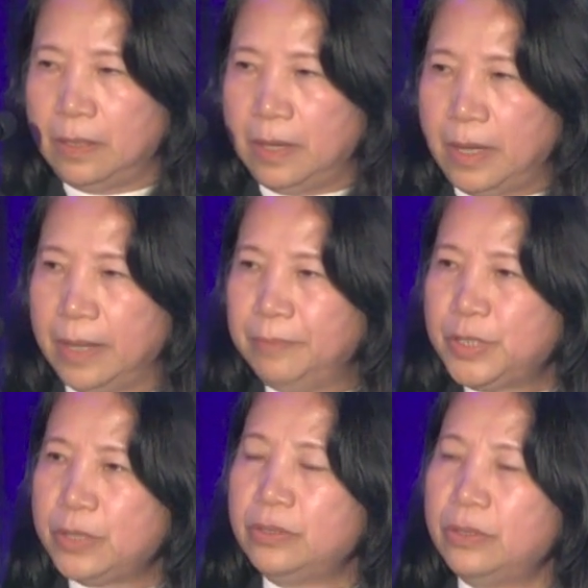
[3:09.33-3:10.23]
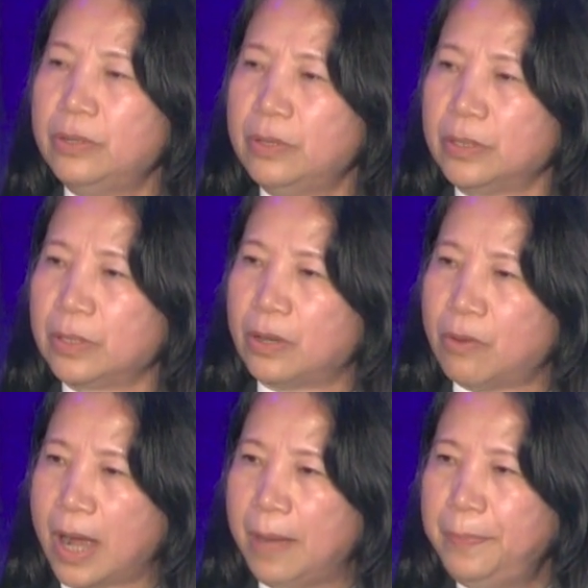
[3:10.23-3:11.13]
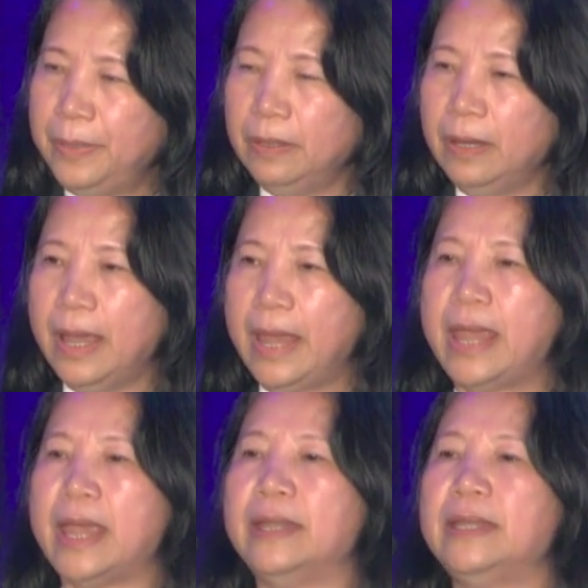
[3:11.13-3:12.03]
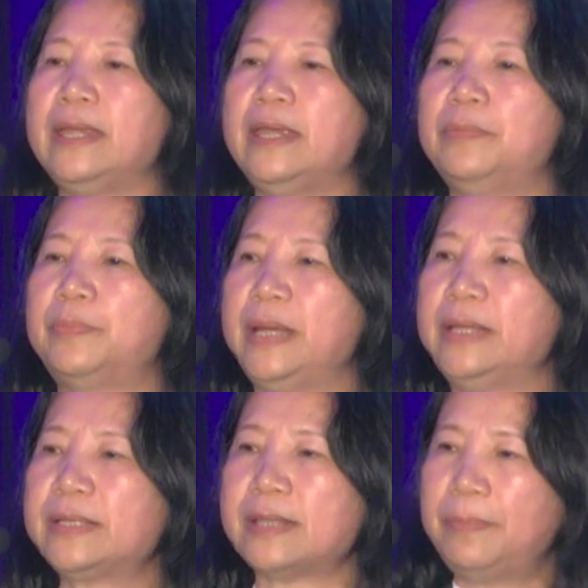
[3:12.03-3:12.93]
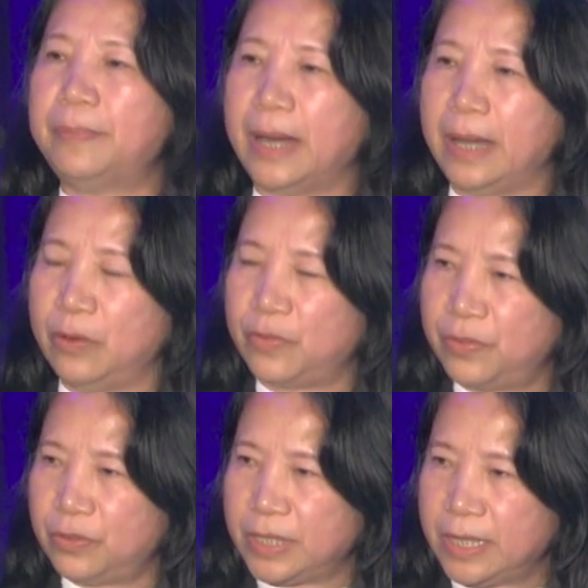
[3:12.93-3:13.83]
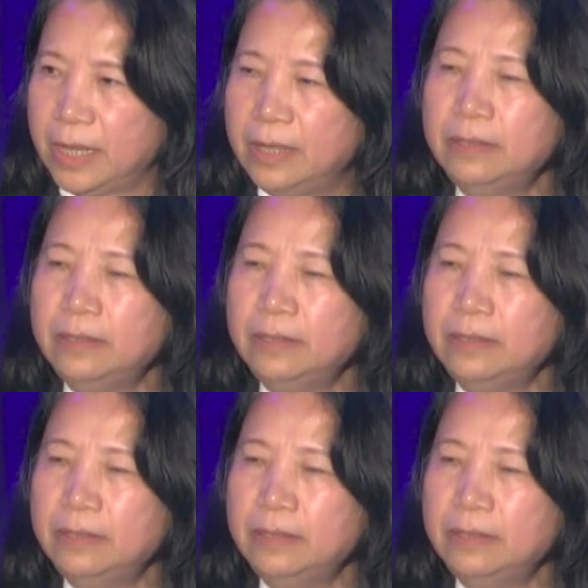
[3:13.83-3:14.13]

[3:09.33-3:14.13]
M2 go up, and it brings up IL-13,